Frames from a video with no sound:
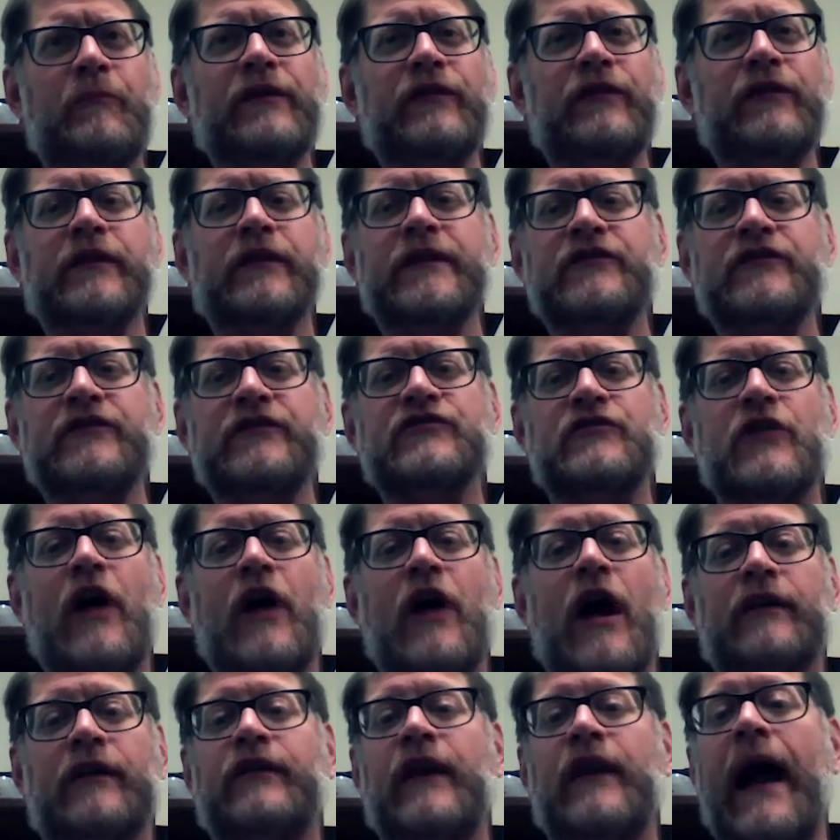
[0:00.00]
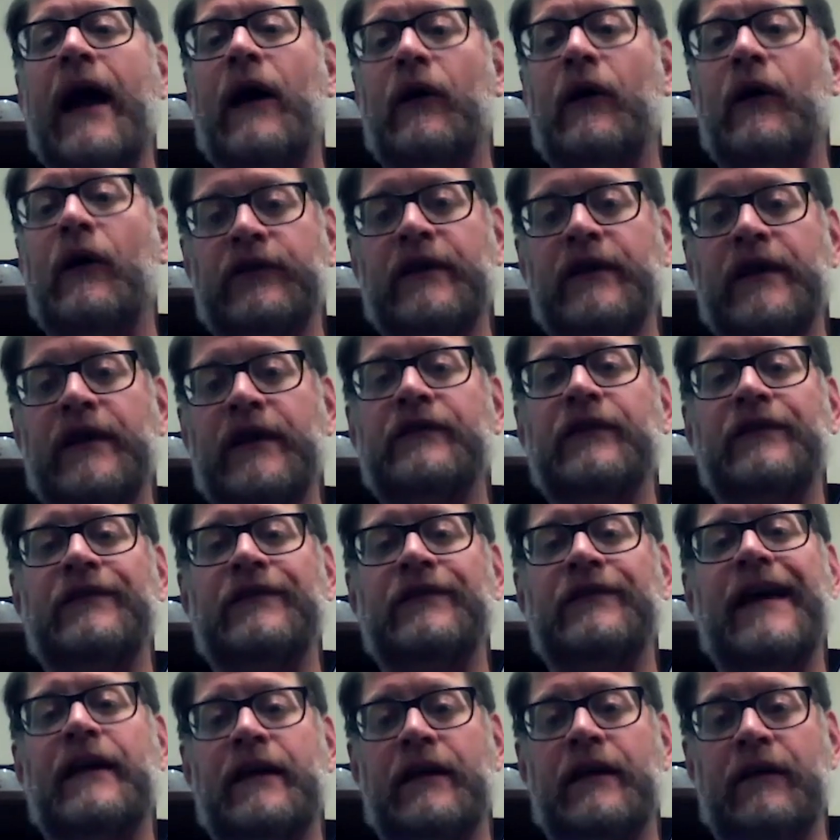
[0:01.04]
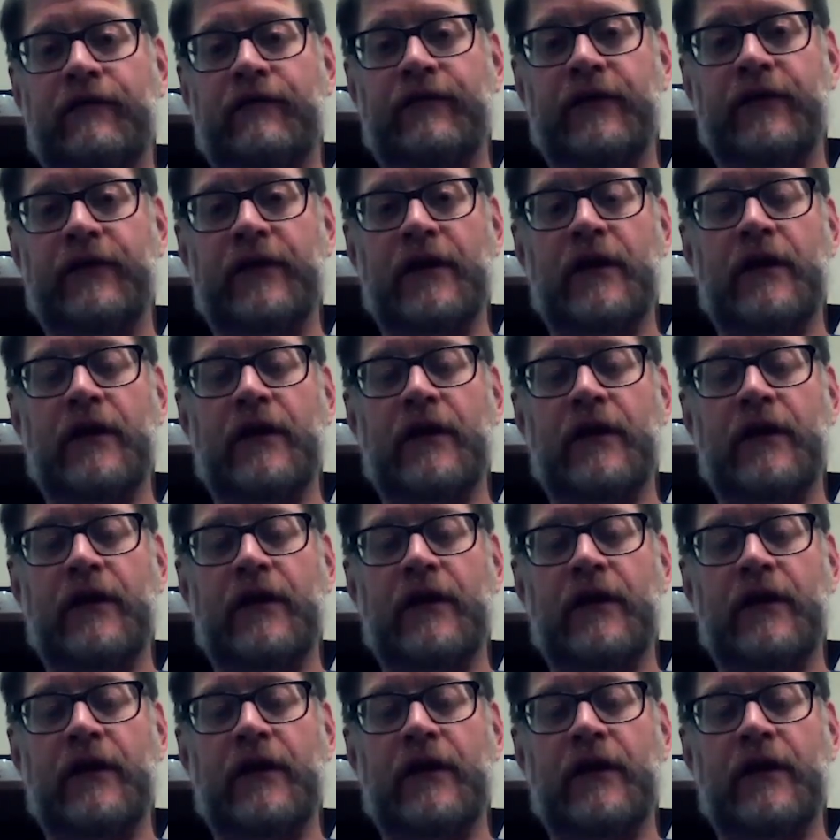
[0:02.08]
basically just knocks you out. It's a sedative.